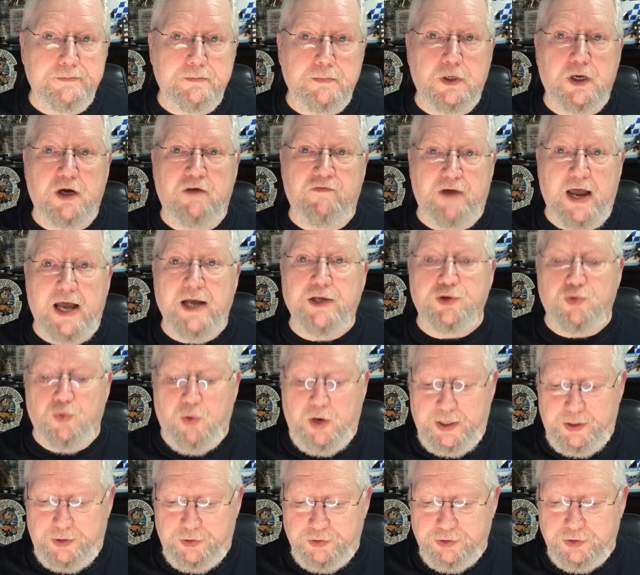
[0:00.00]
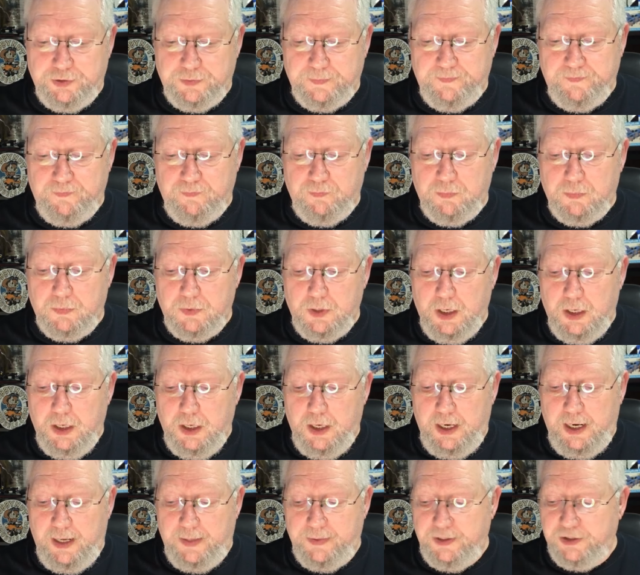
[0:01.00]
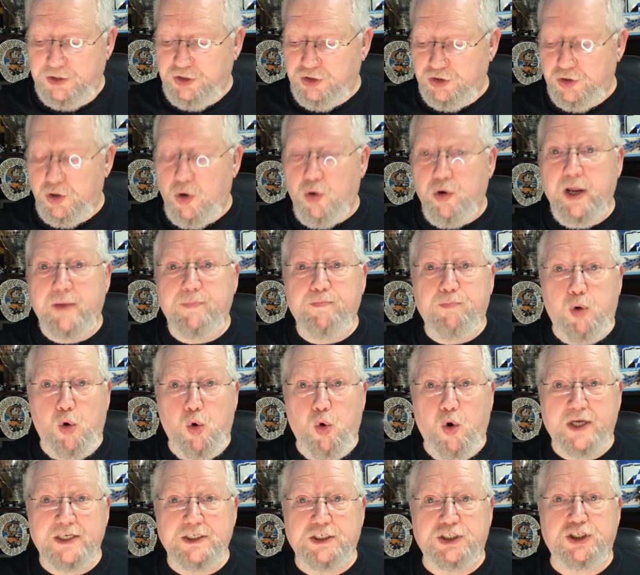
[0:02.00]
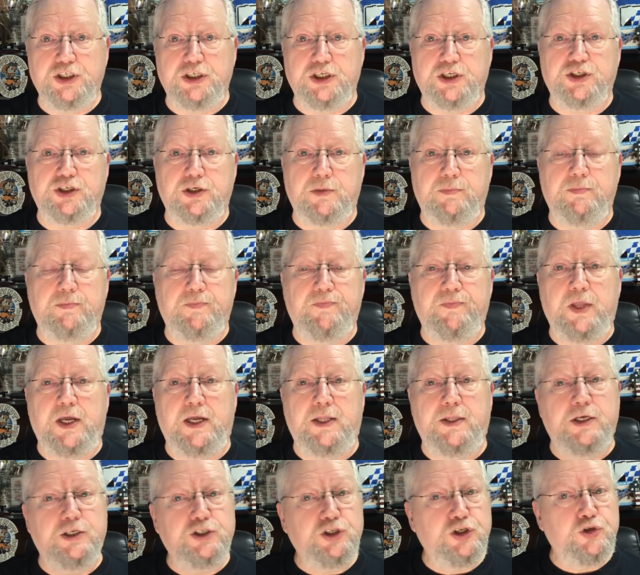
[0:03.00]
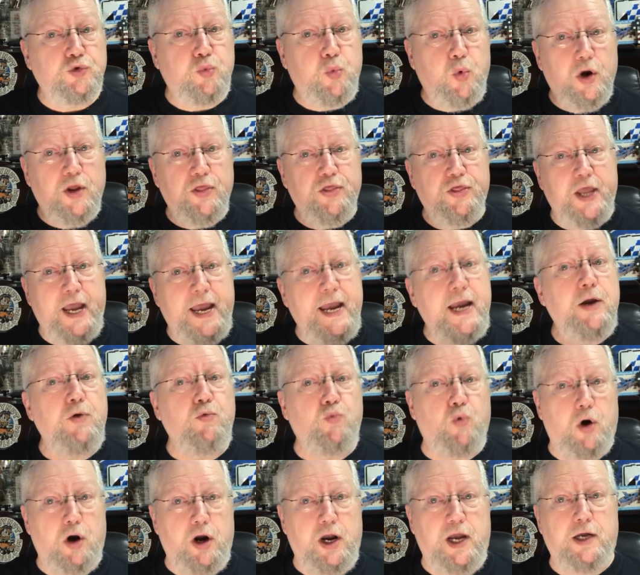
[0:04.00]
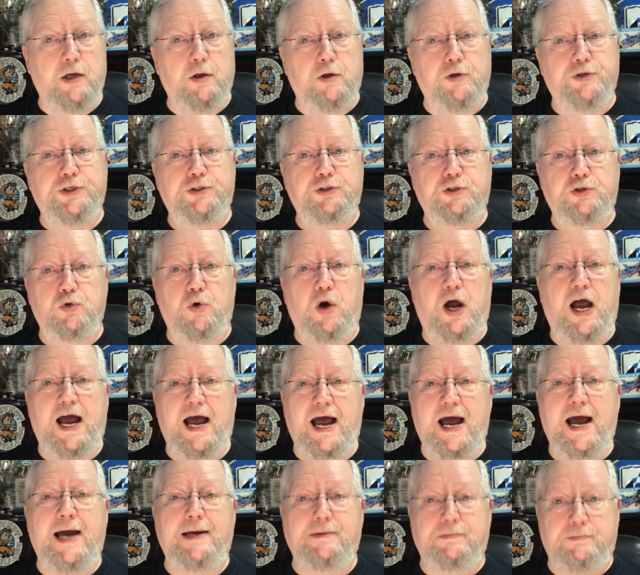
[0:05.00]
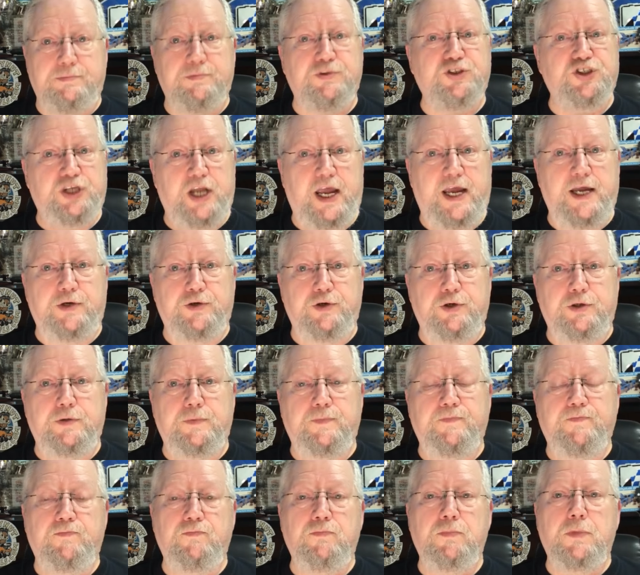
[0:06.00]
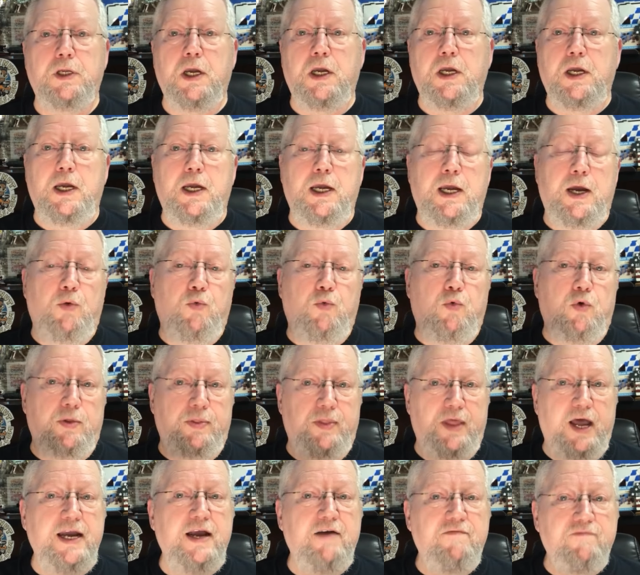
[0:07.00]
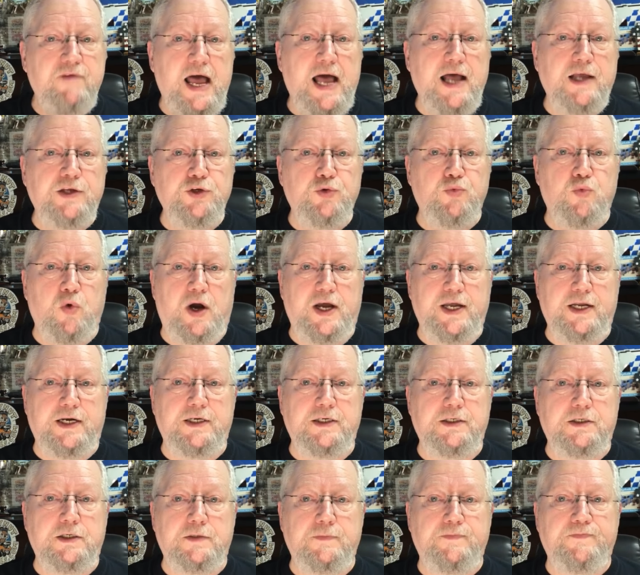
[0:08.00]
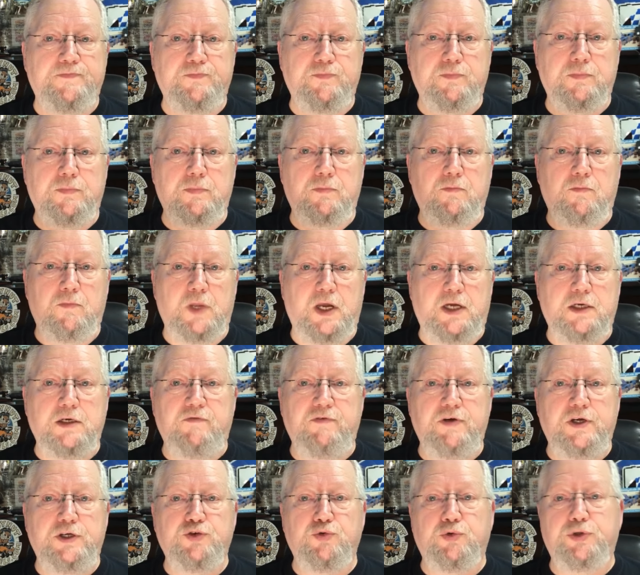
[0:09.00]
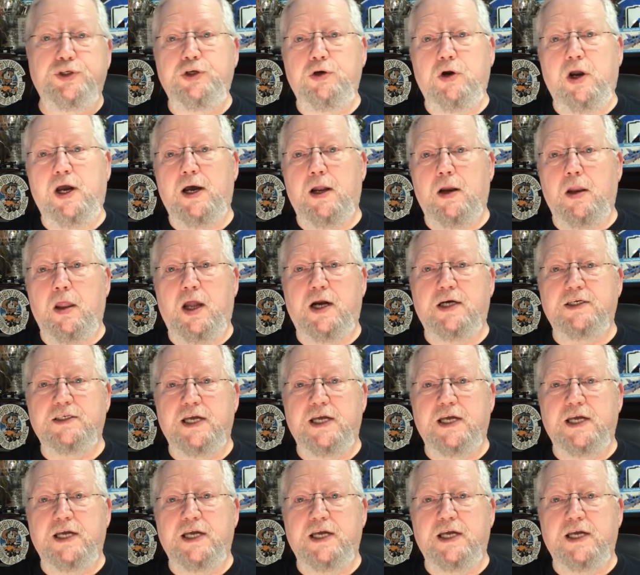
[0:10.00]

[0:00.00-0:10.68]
evaluators, and this is on a point system, and this is where they were held to a high standard. When they evaluated individual, you know how a lot of